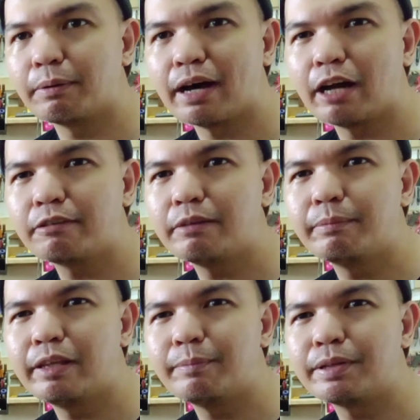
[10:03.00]
100
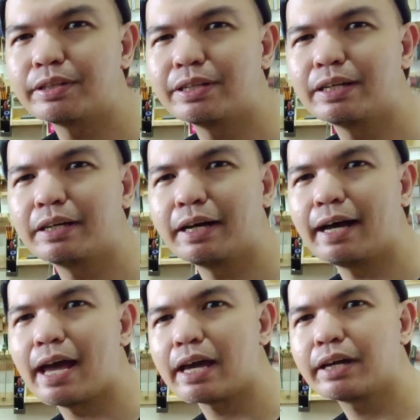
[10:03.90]
millimeter
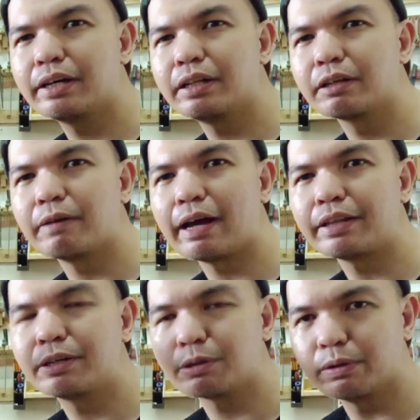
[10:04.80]
angle
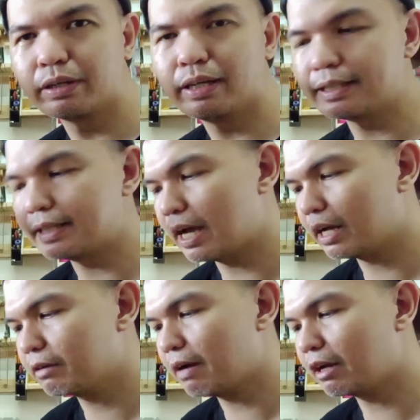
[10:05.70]
grinder, cordless
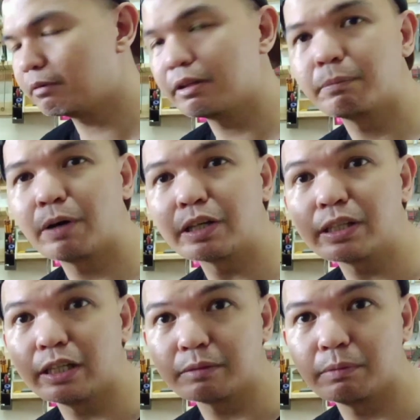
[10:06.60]
angle grinder with a
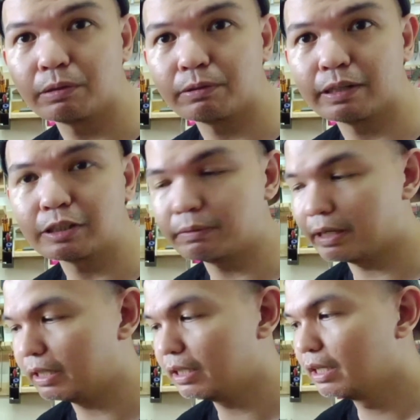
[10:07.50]
brushless motor as
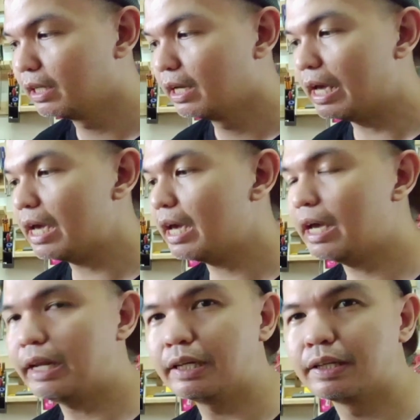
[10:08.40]
well.
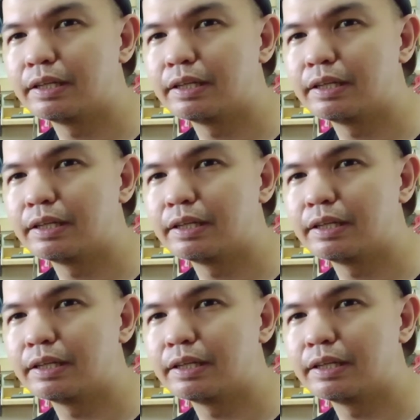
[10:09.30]
And